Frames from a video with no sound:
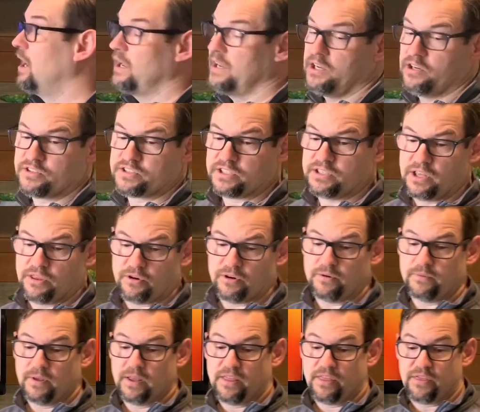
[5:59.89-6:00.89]
Here's
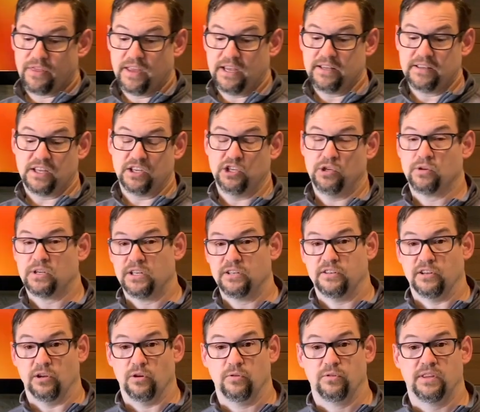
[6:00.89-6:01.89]
another thing that you can
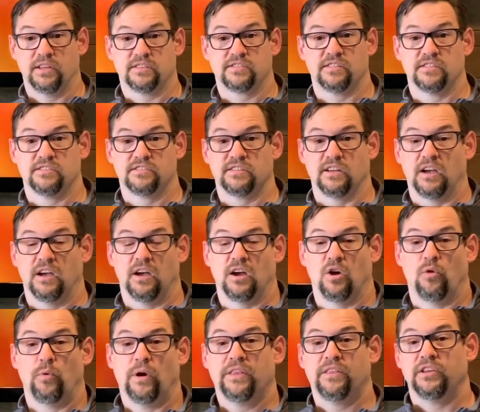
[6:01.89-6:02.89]
do. This is
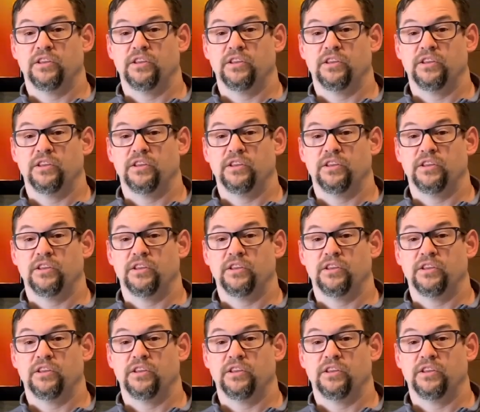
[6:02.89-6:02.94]
a way